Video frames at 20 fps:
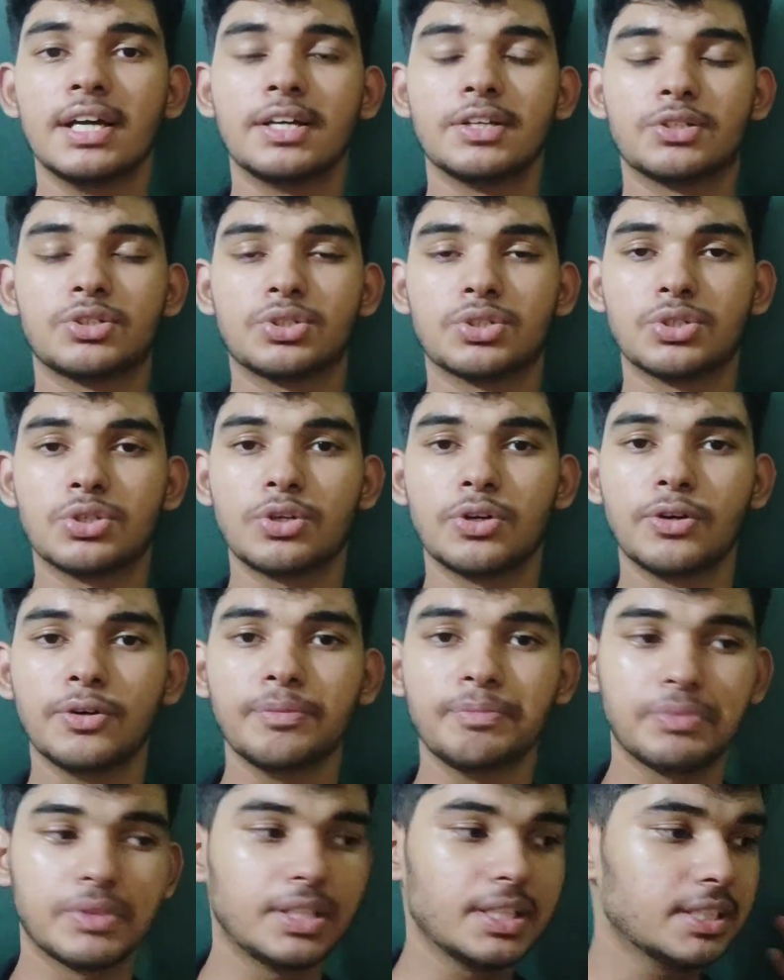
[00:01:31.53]

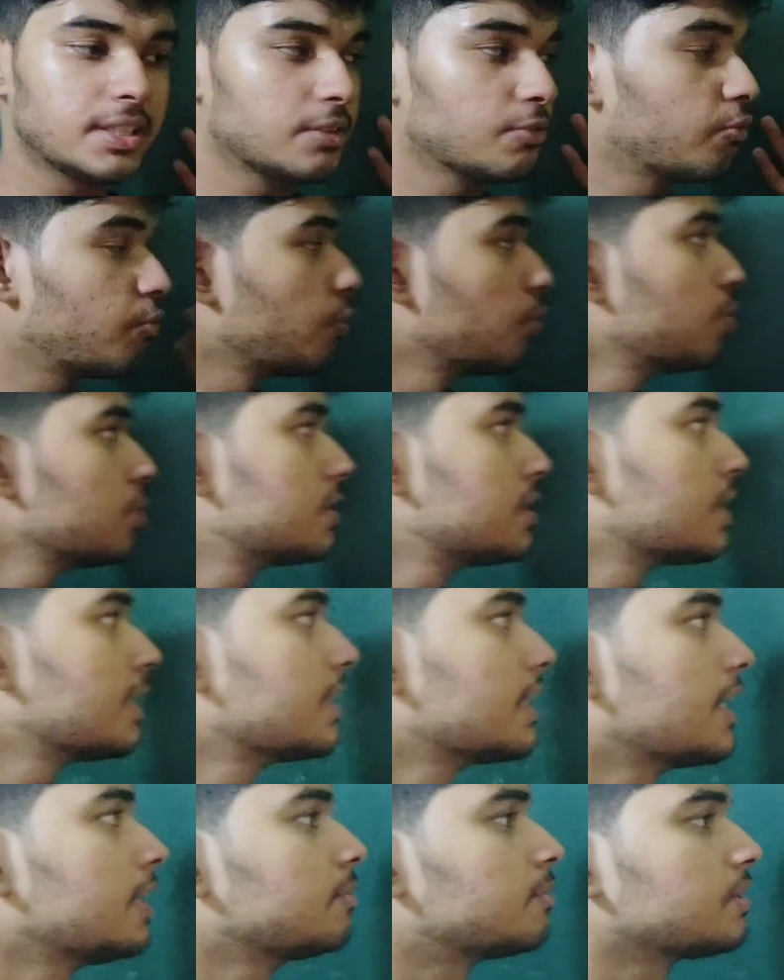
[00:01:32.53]
So this
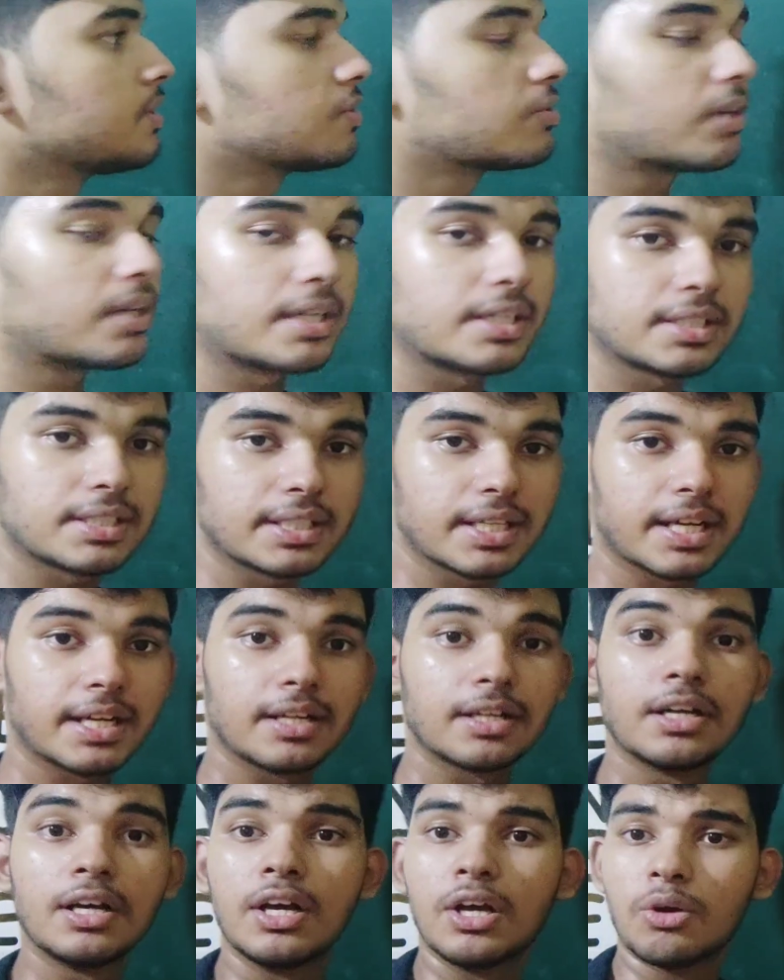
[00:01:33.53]
flowchart helps us to
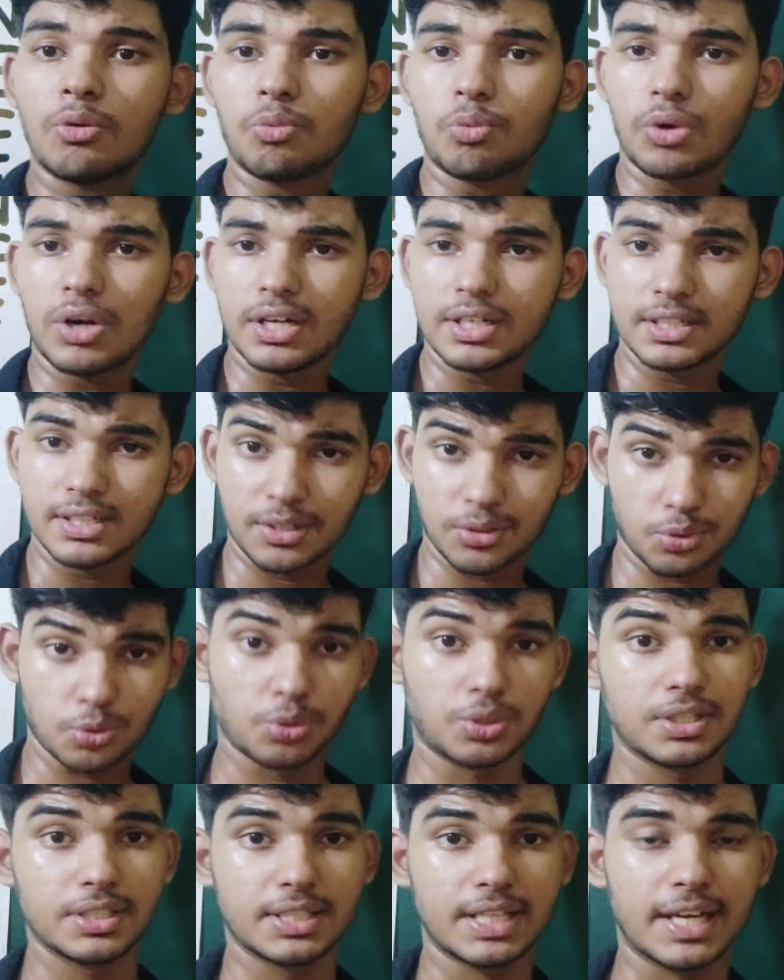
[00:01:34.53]
understand what the
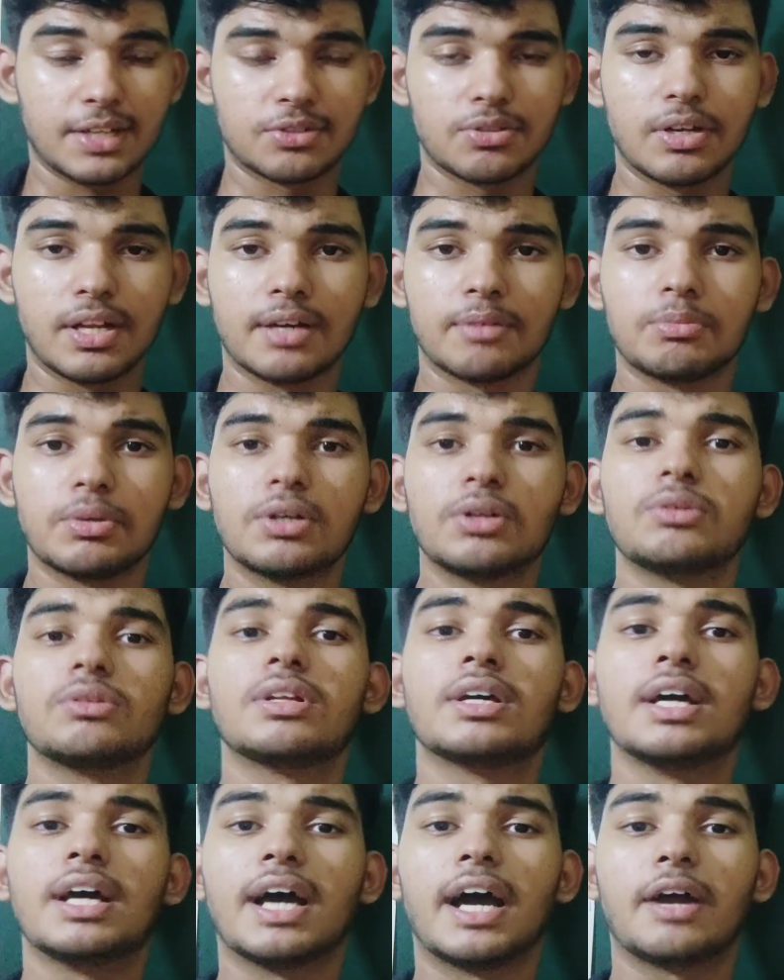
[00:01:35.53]
code is actually
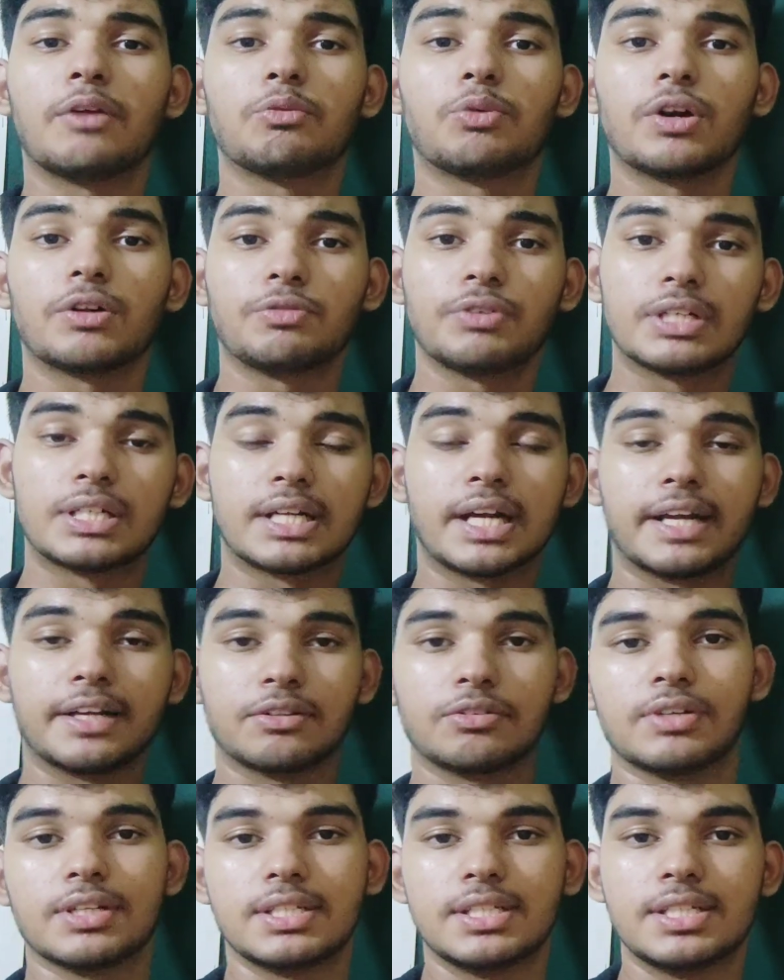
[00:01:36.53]
about and what we're
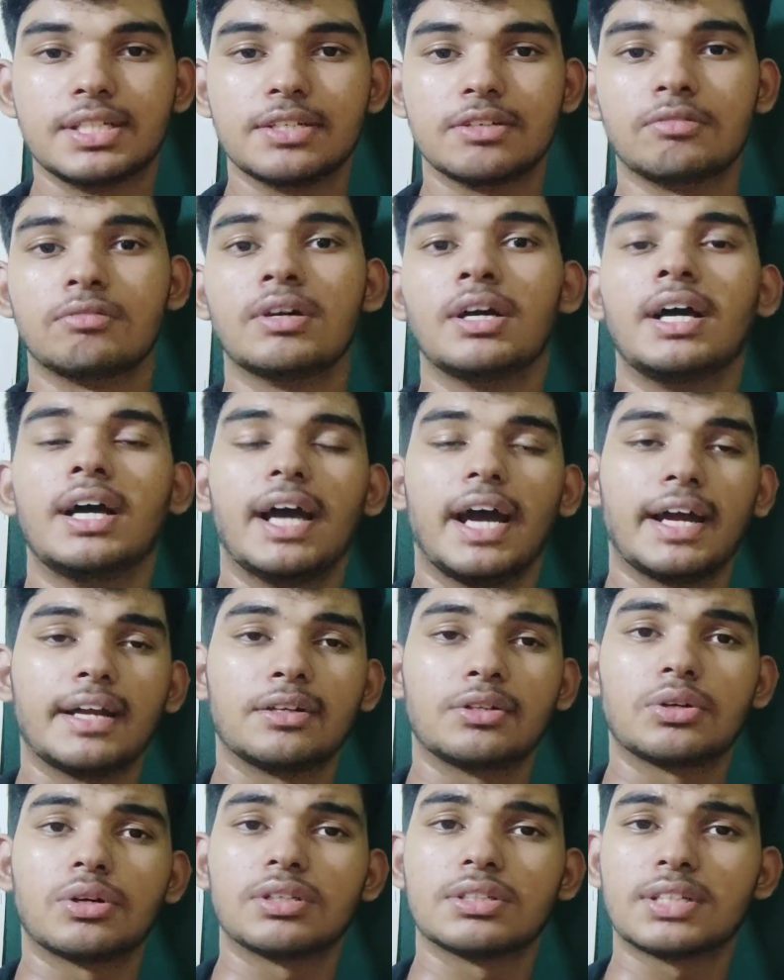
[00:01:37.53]
trying to achieve, and
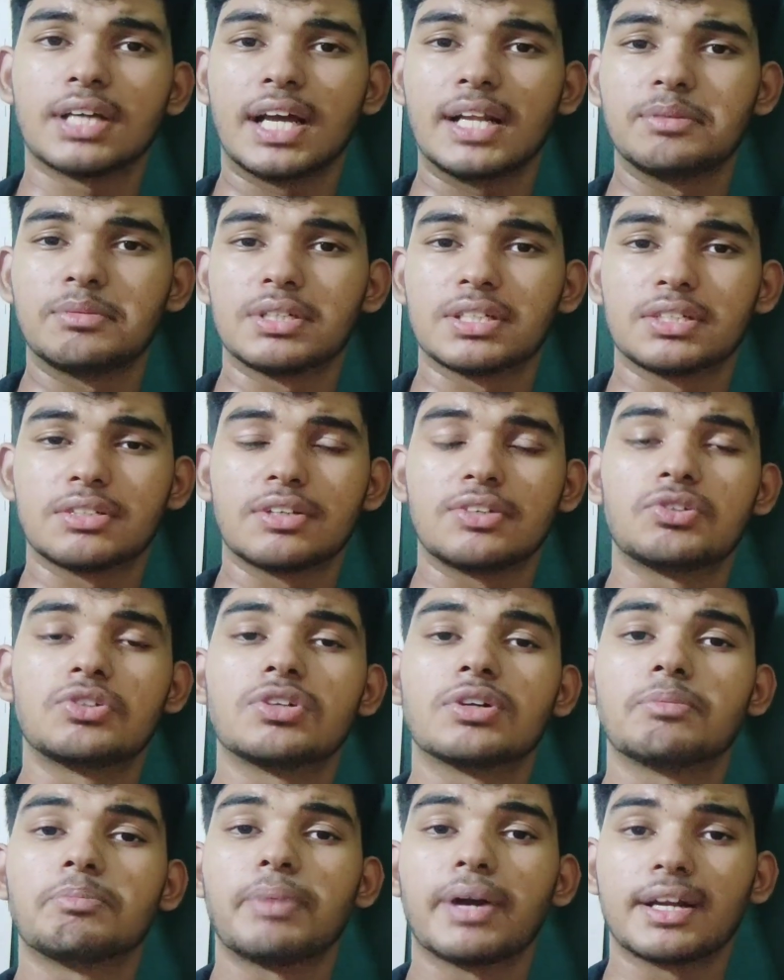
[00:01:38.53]
it also helps us to
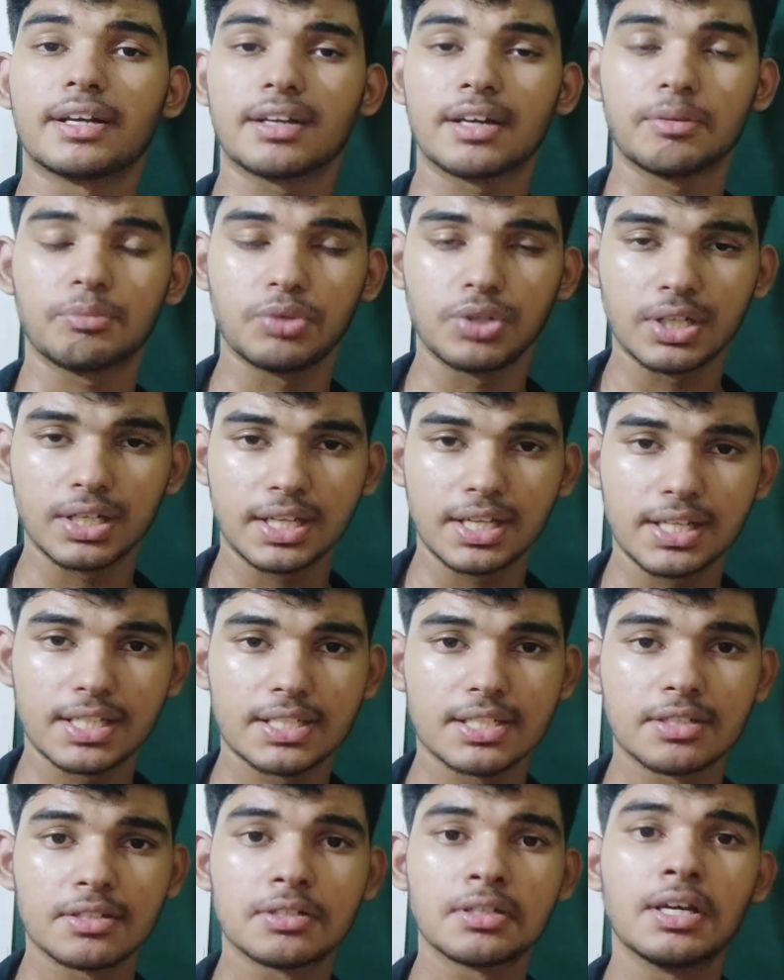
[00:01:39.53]
ensure better
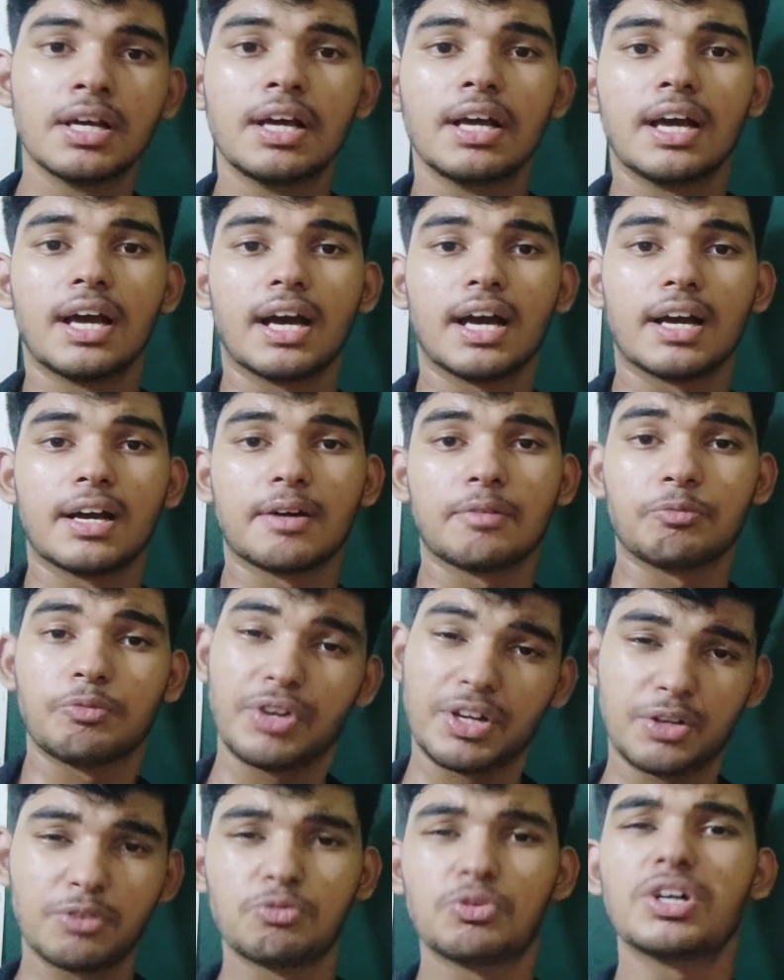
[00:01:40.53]
communication
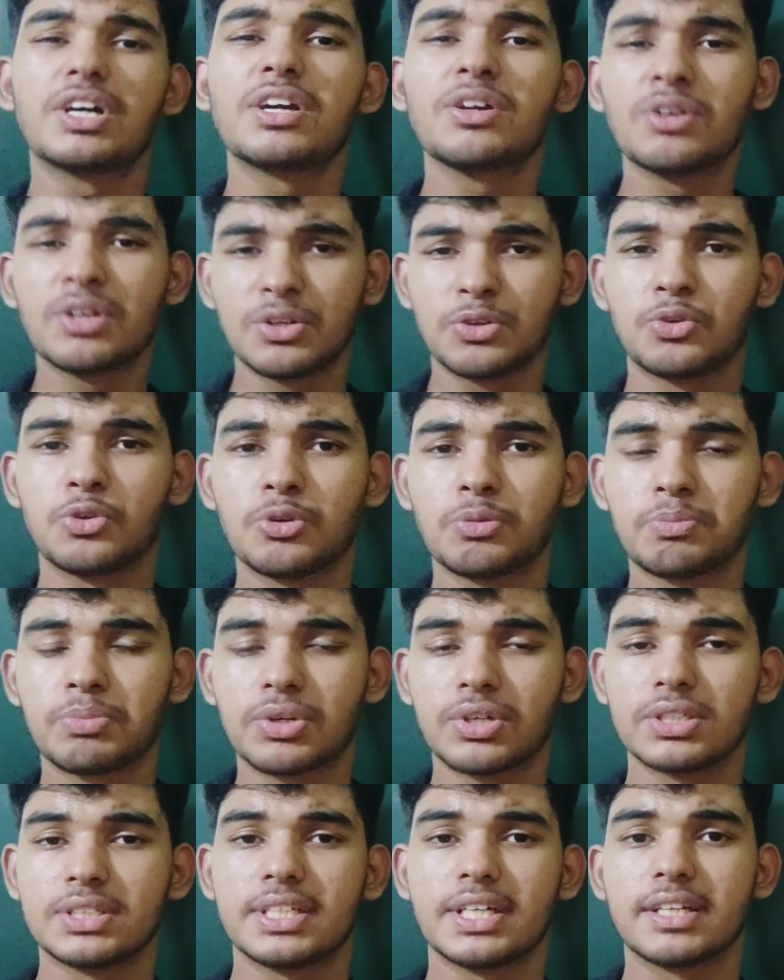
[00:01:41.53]
when you're working on a group
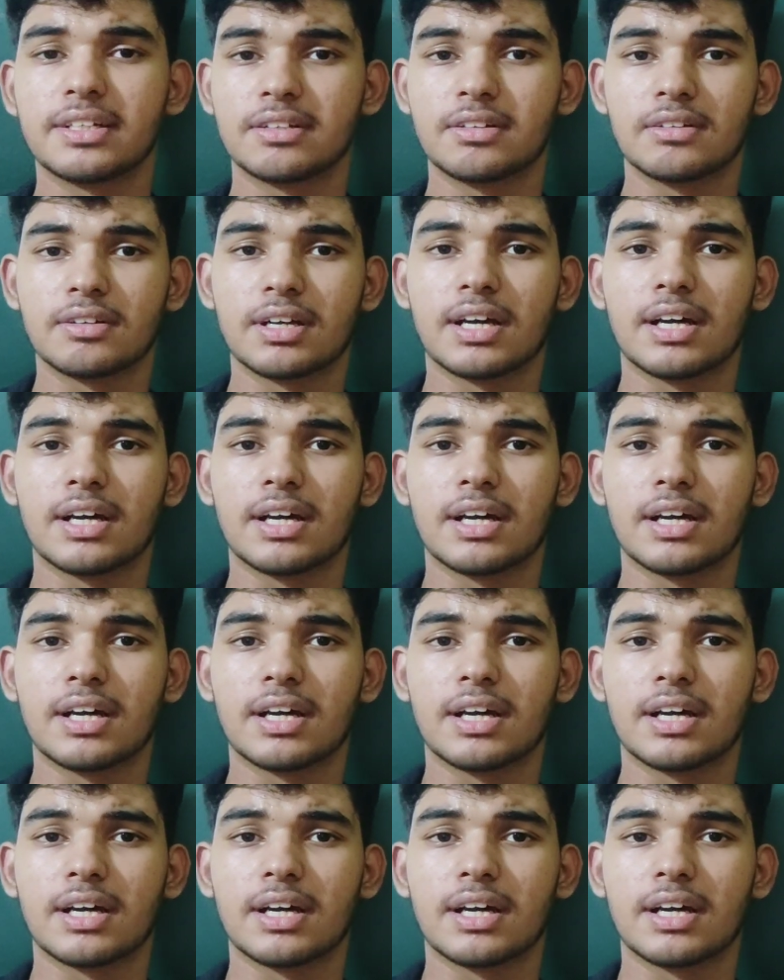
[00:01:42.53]
project